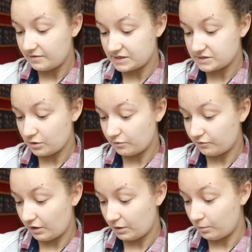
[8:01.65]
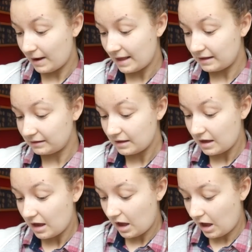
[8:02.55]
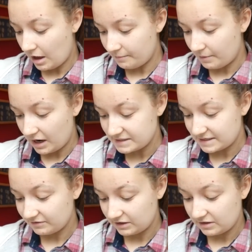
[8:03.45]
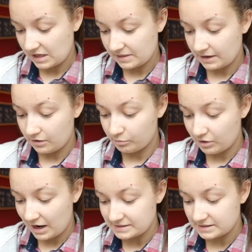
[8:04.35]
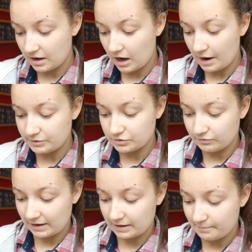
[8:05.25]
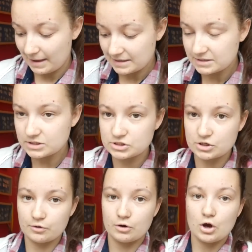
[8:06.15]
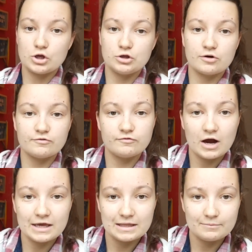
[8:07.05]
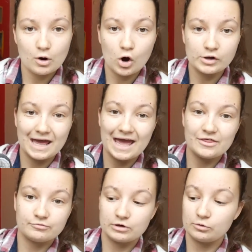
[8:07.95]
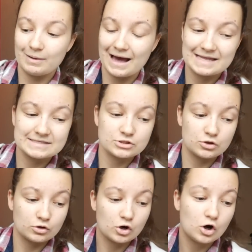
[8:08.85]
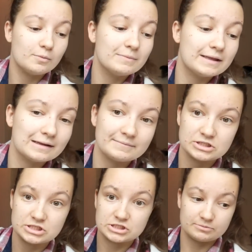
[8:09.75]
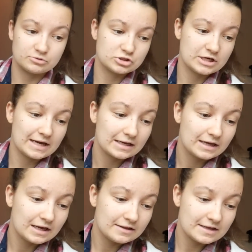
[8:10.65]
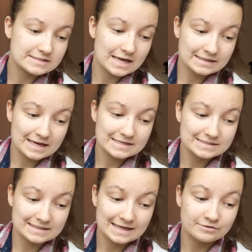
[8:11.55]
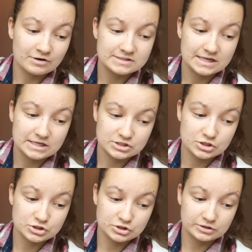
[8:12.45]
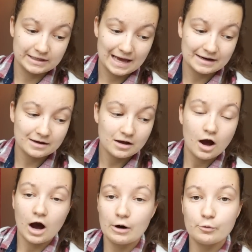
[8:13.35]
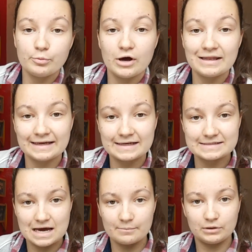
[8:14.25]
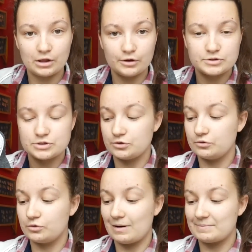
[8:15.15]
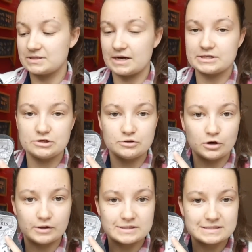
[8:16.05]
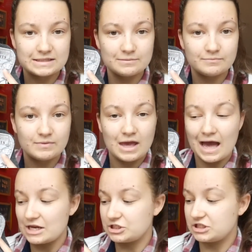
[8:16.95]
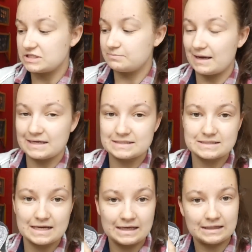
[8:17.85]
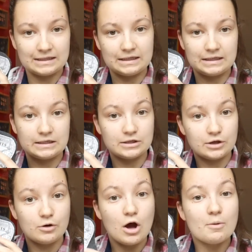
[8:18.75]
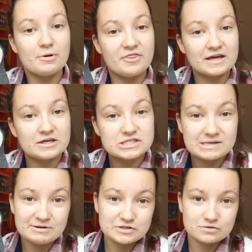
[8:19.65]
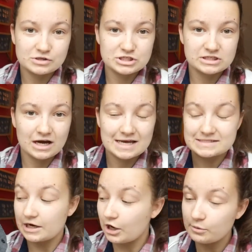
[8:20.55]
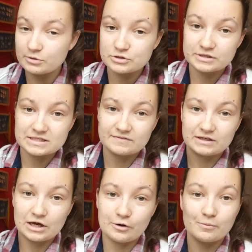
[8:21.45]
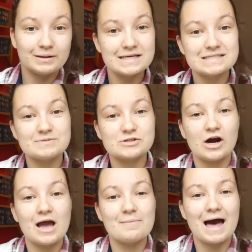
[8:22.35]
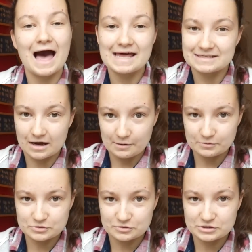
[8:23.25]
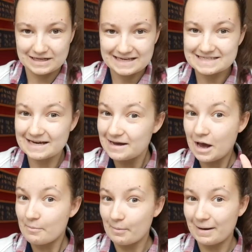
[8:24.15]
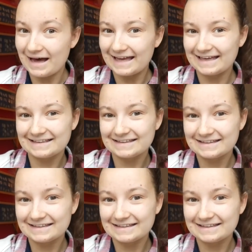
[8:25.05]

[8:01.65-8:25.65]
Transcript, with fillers: They're sewn very well. Um, I definitely think they are a brand that I would recommend. So you can find them on etherealpads.com and let me just double check this. And yes, the lady runs it is Juliana. I will put a link down below to the website so you can go and see them. And she is based in the EU. But thank you so much for watching guys. I hope you enjoyed this video. Please subscribe and I will talk to you later. Bye